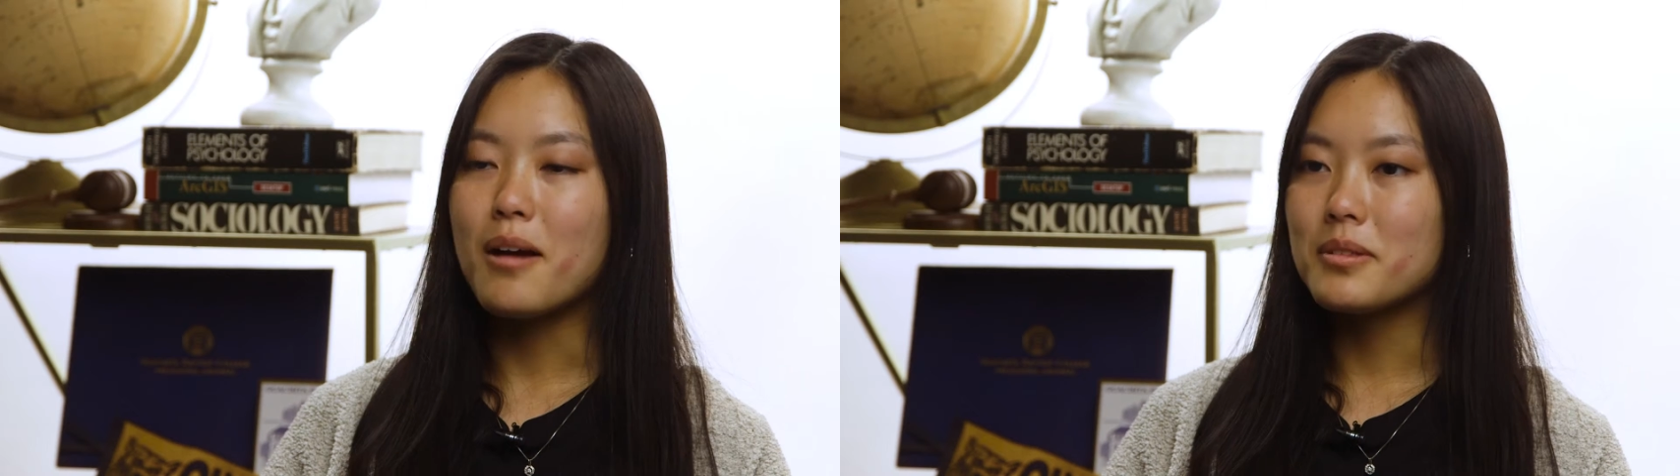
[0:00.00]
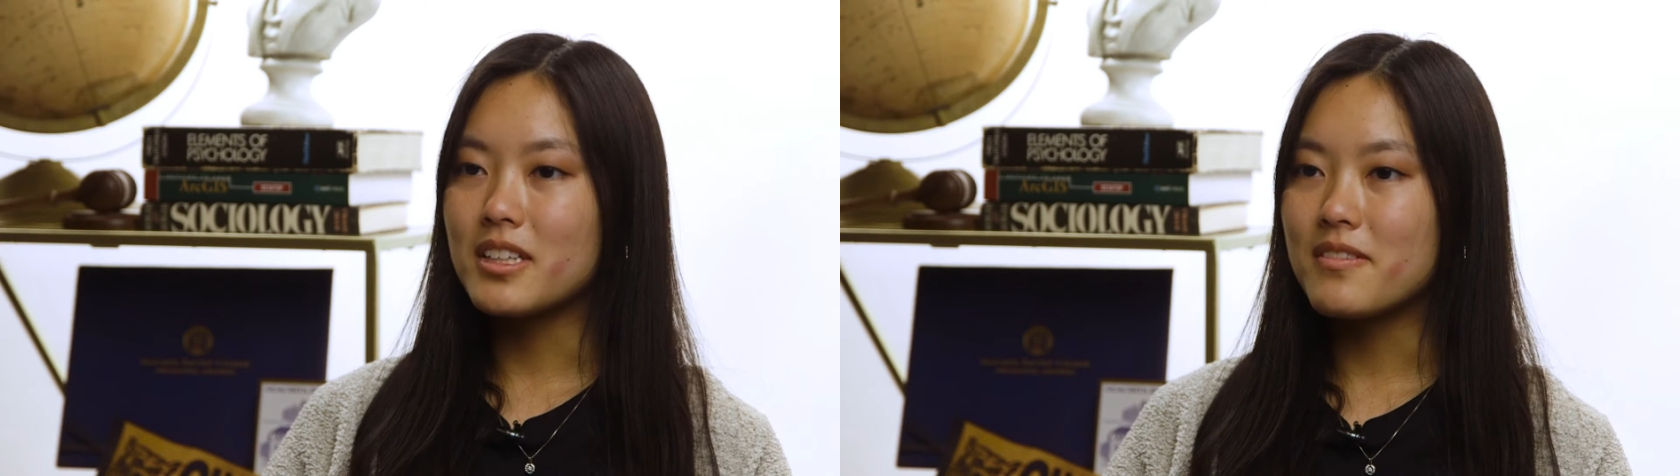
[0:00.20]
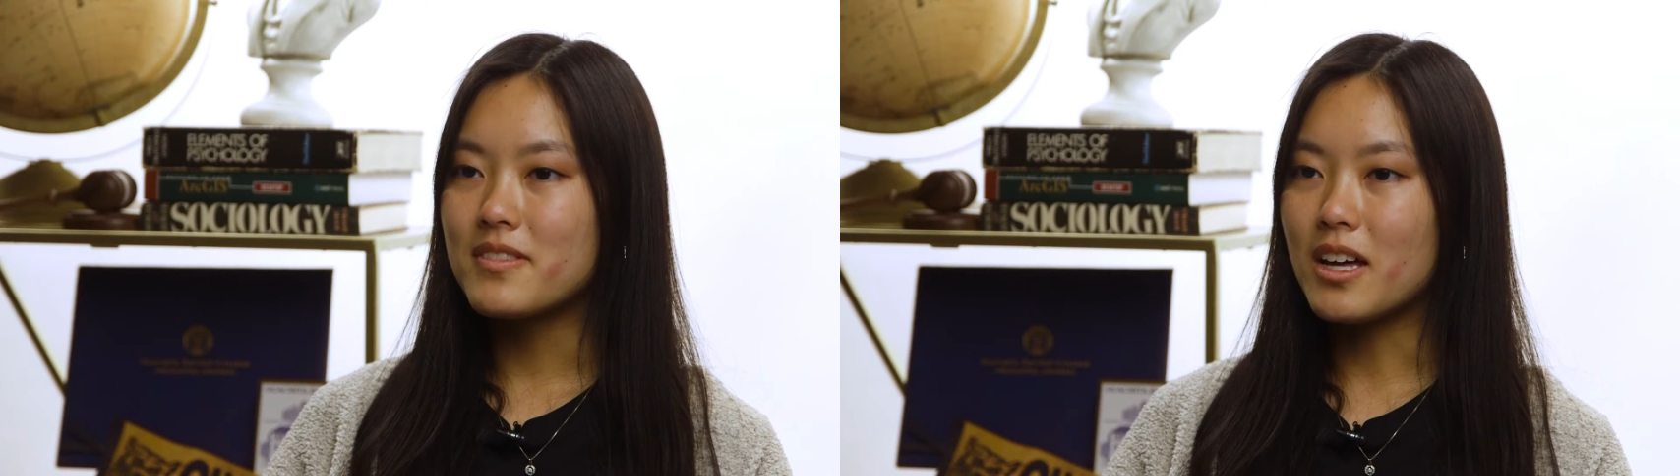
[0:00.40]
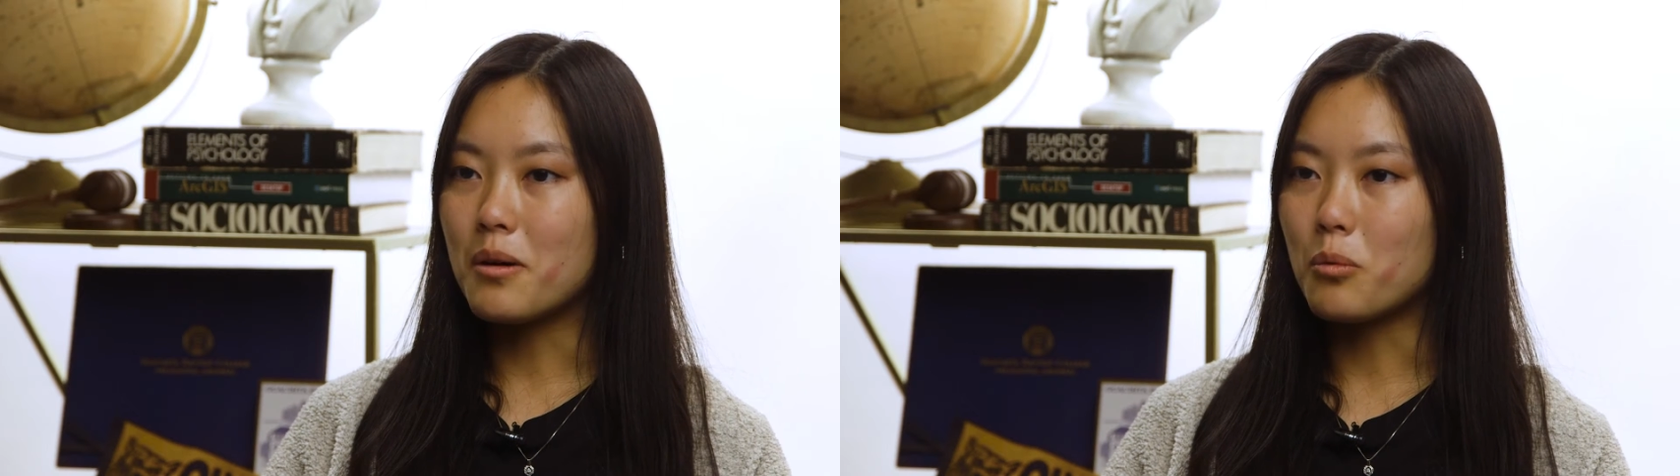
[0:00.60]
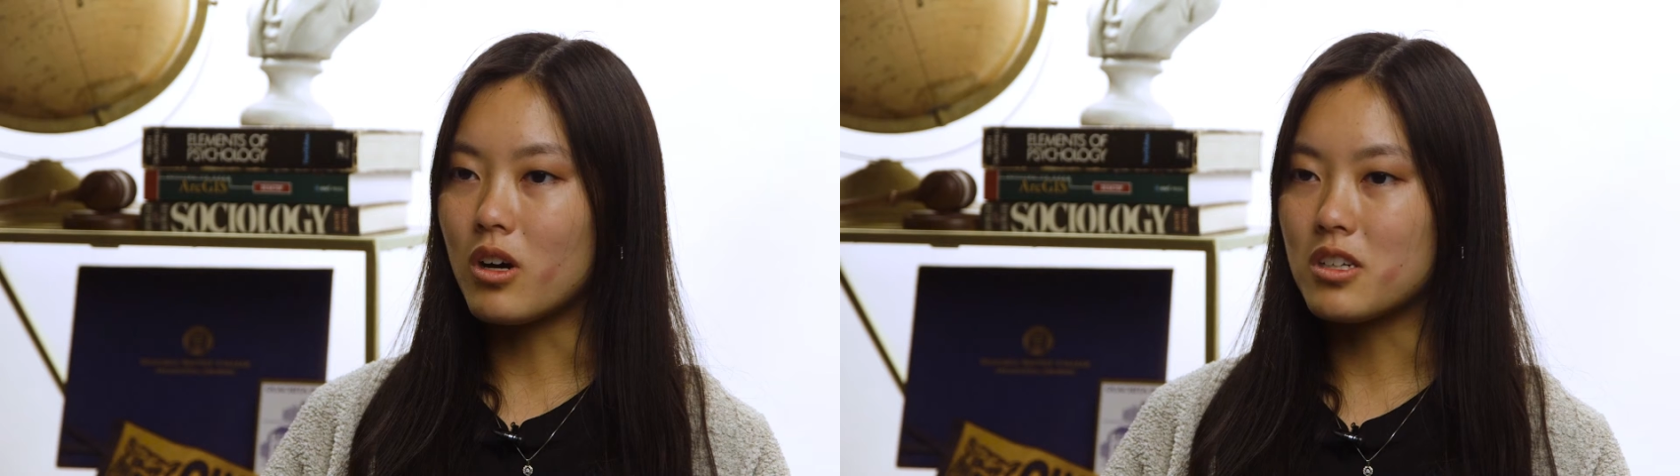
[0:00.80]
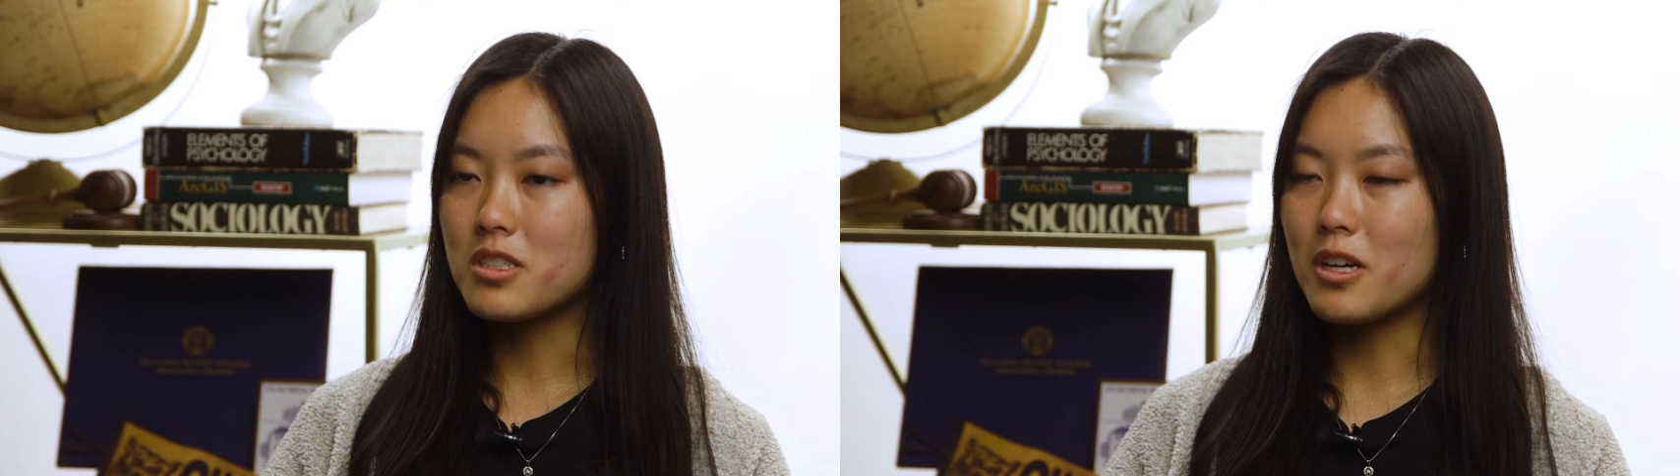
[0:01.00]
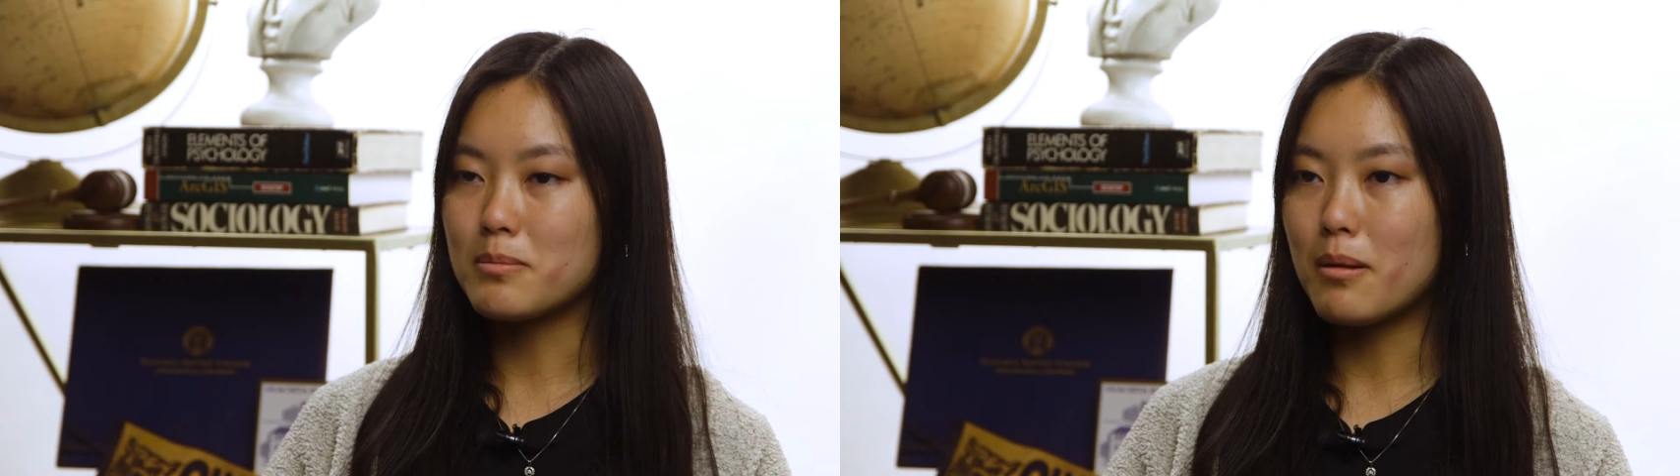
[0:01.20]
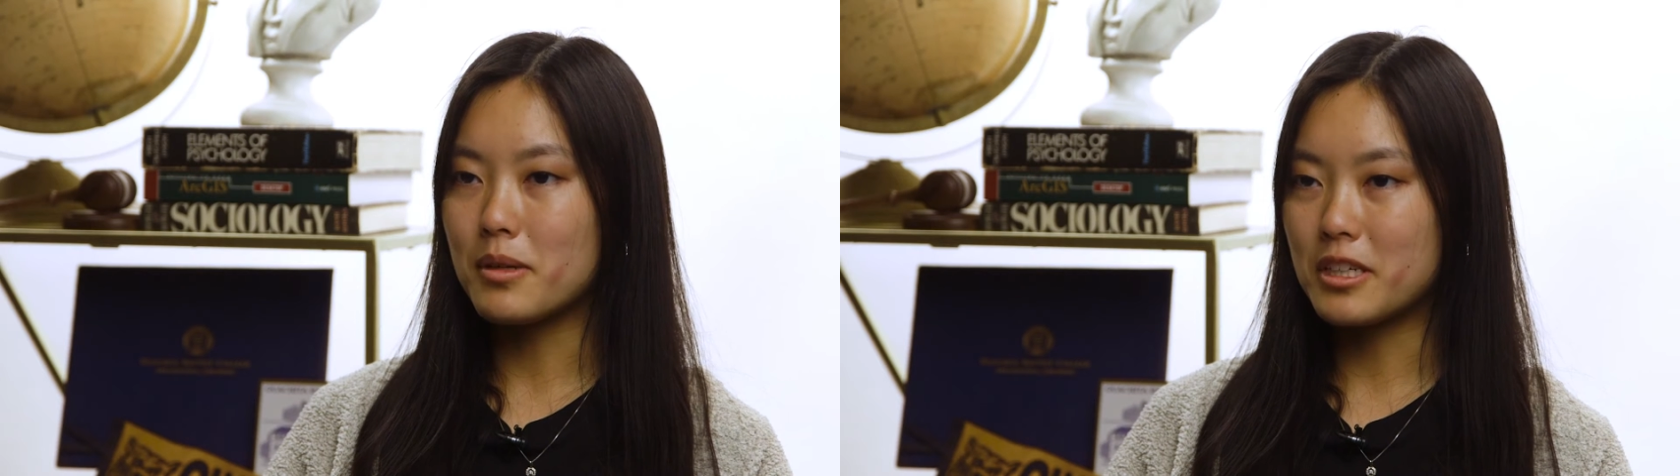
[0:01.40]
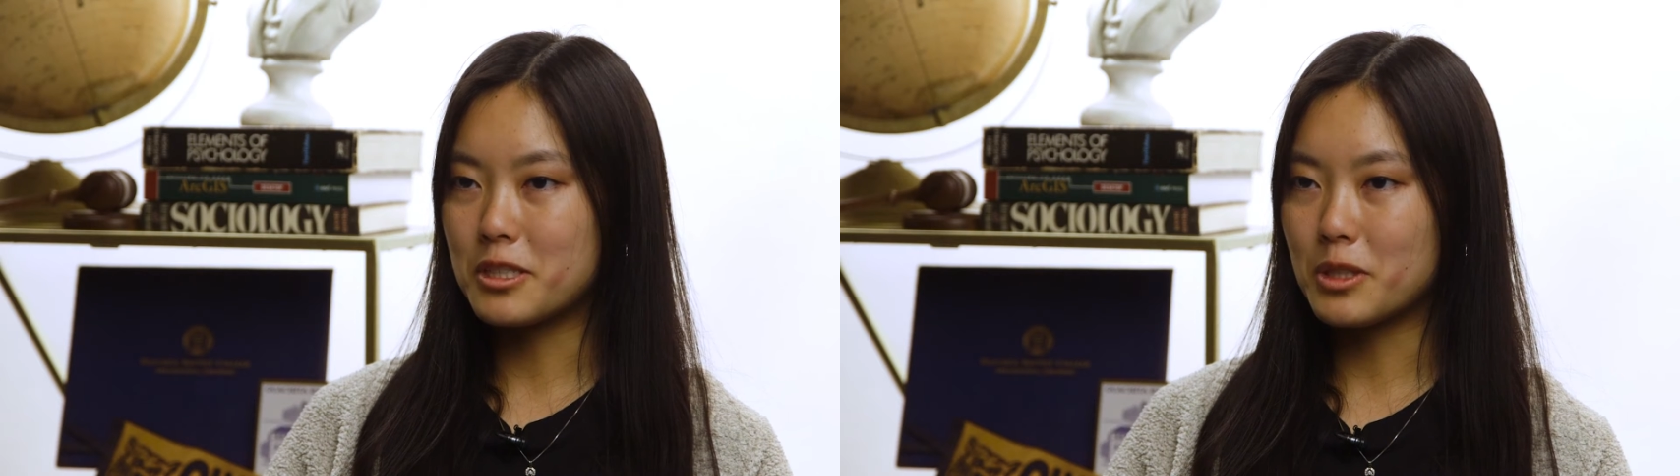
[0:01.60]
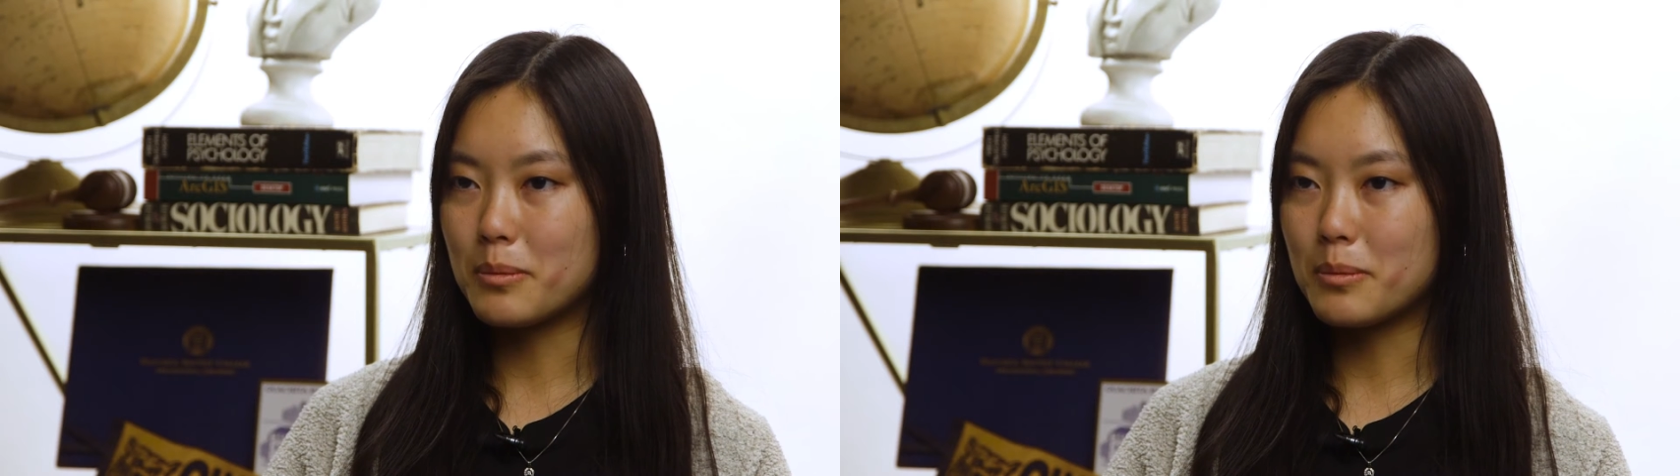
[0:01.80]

I believe that Ouachita's public history